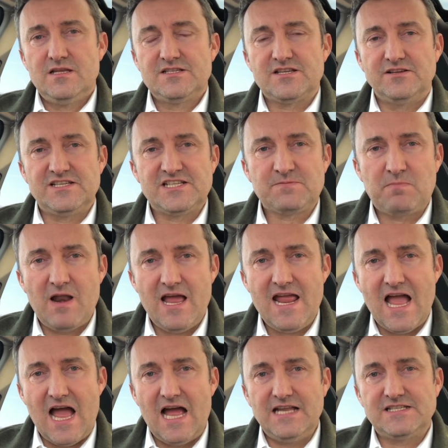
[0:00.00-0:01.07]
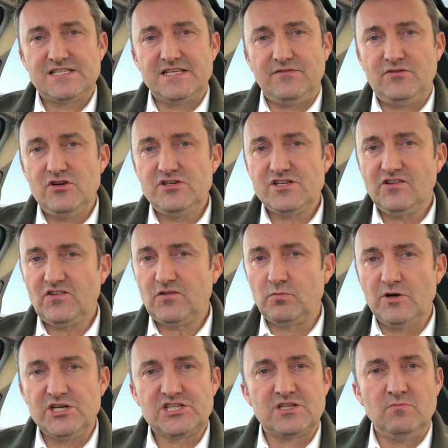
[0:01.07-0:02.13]
So display ads, if you just
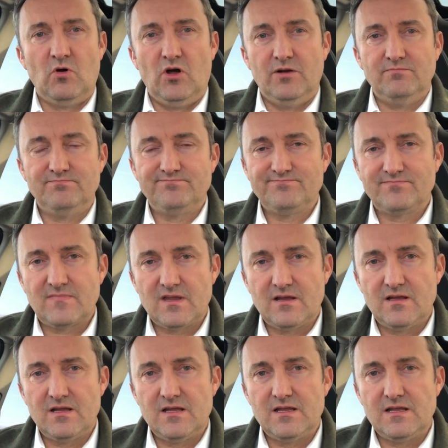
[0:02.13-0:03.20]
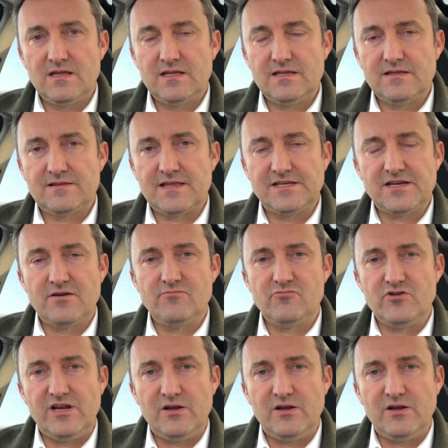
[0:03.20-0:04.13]
switch them on, they don't